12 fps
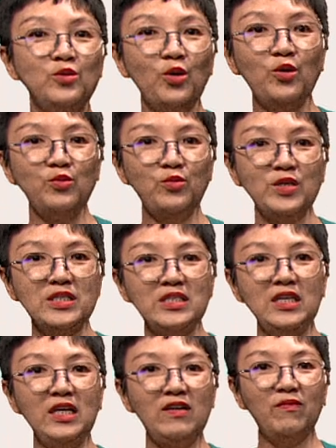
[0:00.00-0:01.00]
don't
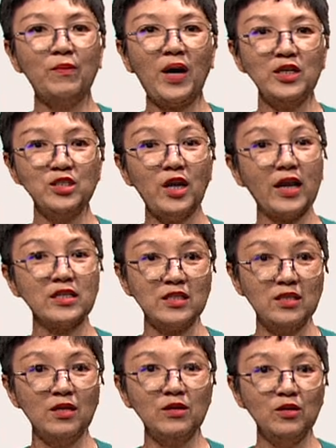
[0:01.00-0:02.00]
receive much
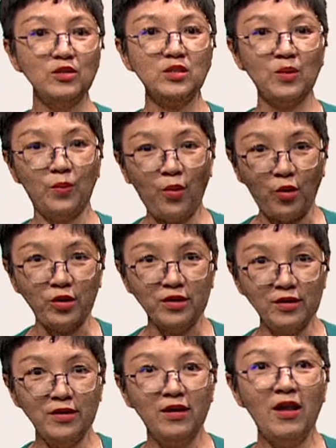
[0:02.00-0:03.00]
external support.
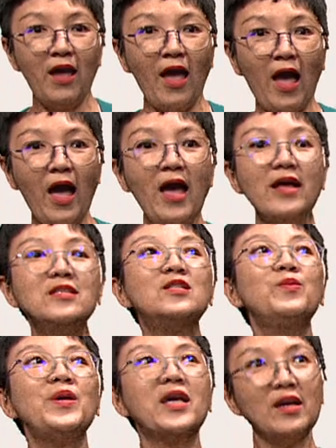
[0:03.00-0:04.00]
And
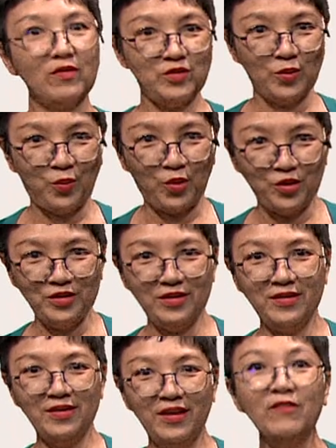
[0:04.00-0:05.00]
speaking of support,
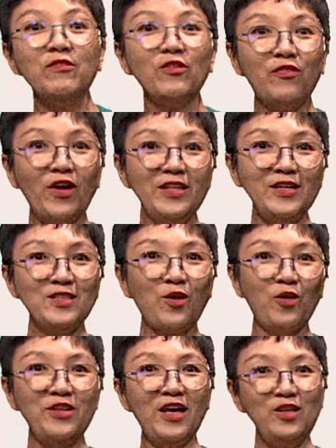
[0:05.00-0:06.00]
if you find this
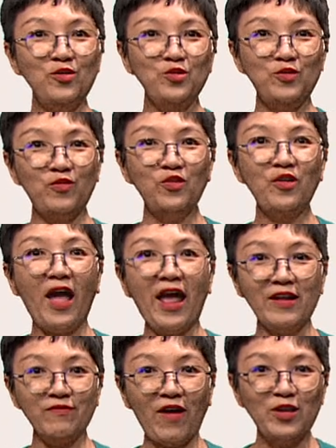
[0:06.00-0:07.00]
content useful
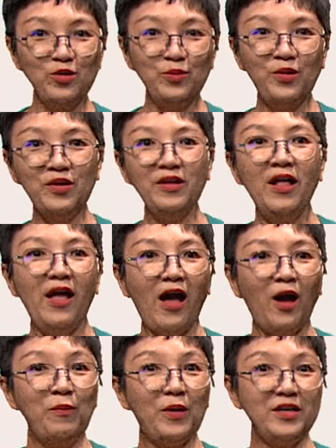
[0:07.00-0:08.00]
and valuable,
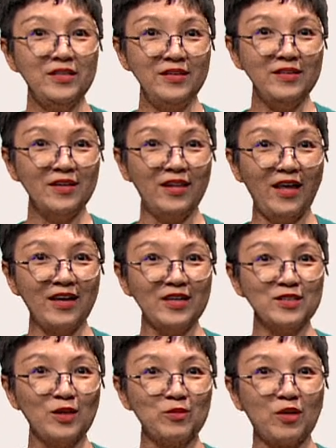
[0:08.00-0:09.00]
how about hitting the like
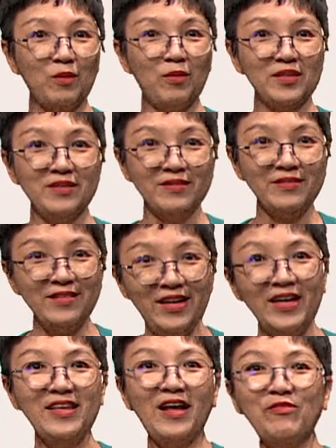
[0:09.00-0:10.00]
and subscribe button?
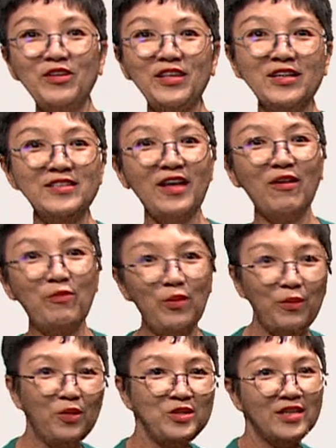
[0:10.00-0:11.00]
Enough with the
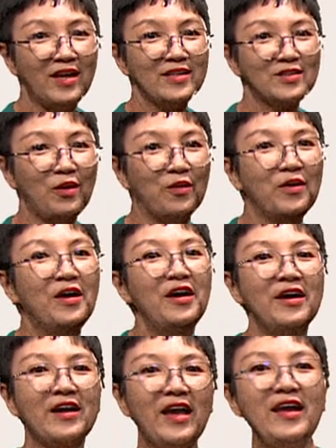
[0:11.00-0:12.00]
self-promotion, let's go.
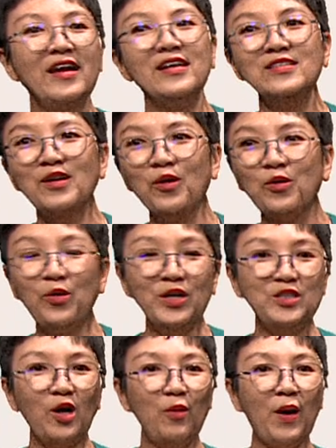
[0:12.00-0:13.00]
Okay, so Gui
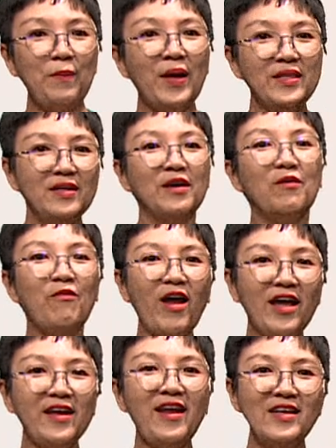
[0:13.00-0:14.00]
Chou but better.
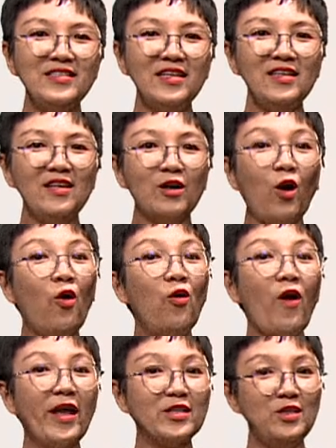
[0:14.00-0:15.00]
Recognizing the
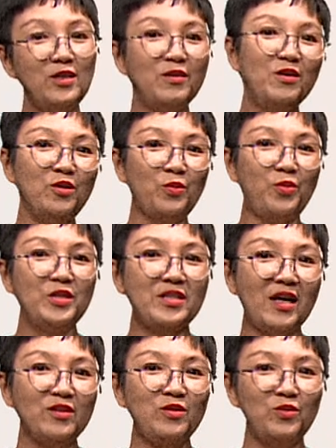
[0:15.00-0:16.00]
cold exterior you
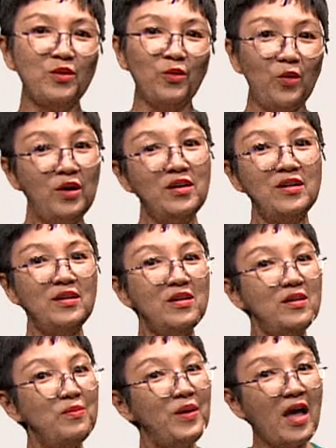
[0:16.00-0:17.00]
present to the
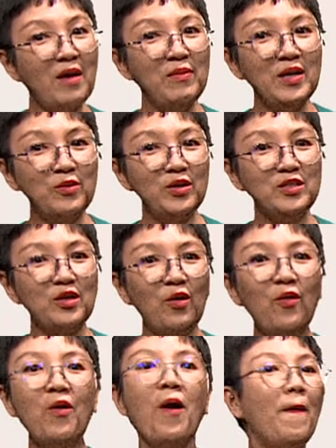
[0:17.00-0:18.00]
world, becoming Gui
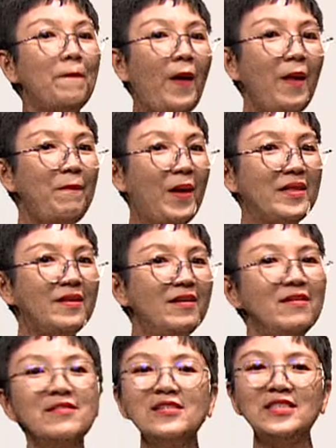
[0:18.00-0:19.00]
Chou but better
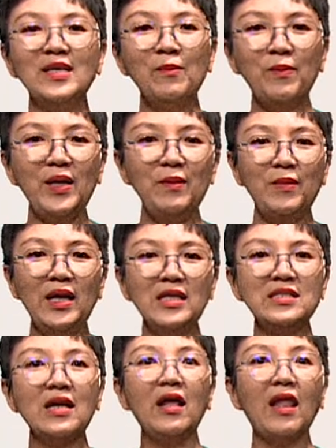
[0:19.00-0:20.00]
simply
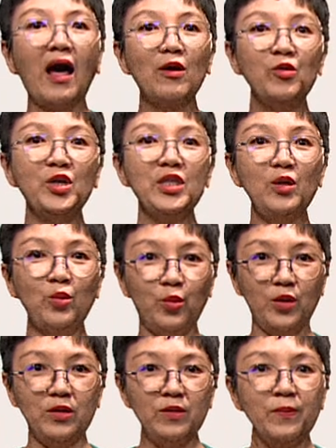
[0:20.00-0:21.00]
means allowing the
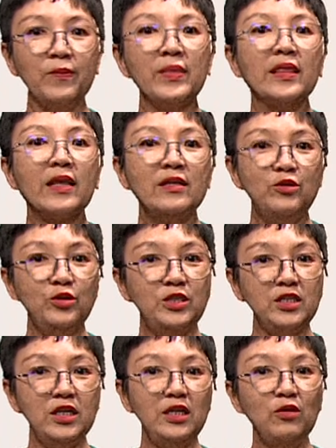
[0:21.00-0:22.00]
world to
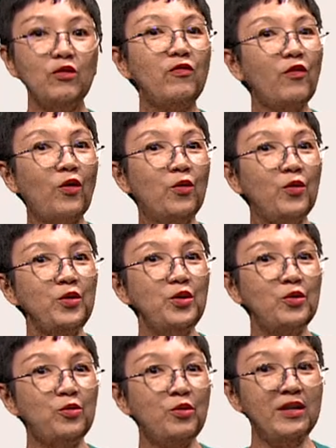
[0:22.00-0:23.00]
see you for who
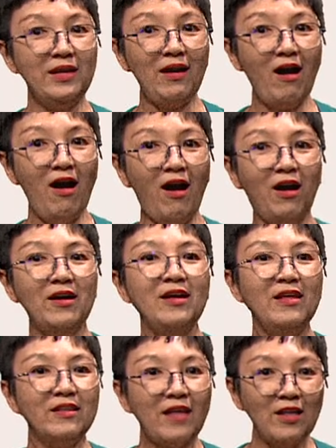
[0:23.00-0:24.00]
you really are,
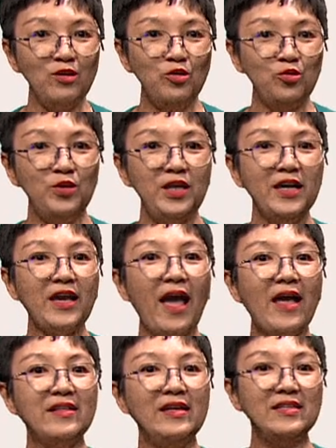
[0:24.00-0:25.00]
that unique
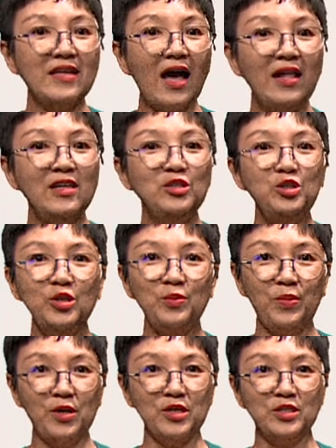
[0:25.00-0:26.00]
and intelligent
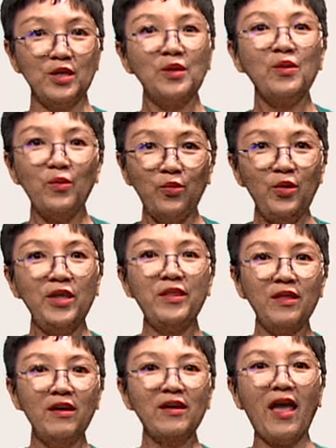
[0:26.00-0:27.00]
person
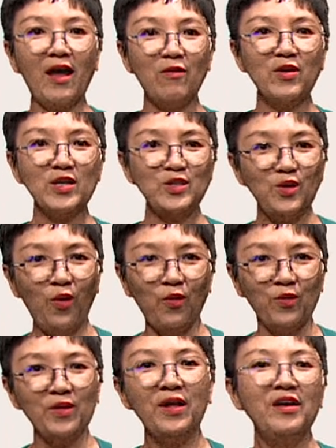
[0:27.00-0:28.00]
with a caring
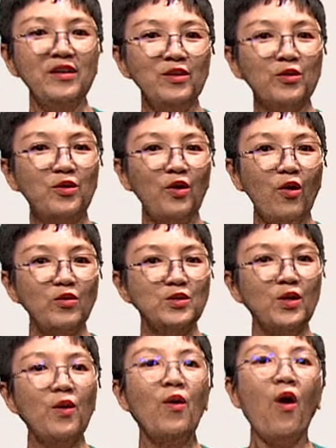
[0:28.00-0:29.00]
soul. You could
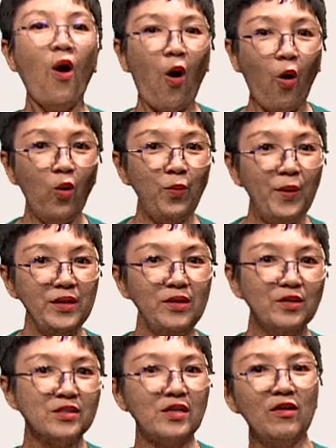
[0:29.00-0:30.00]
also open
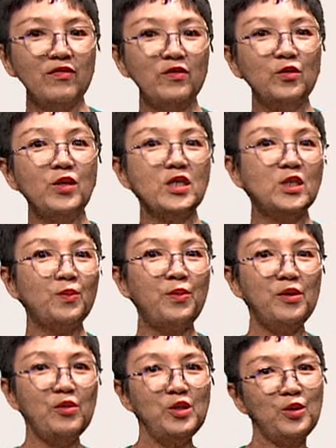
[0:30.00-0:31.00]
yourself to the
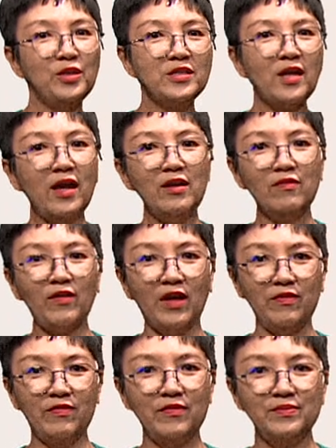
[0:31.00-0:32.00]
spiritual side of
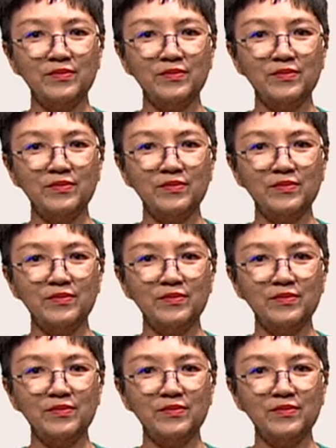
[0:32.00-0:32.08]
life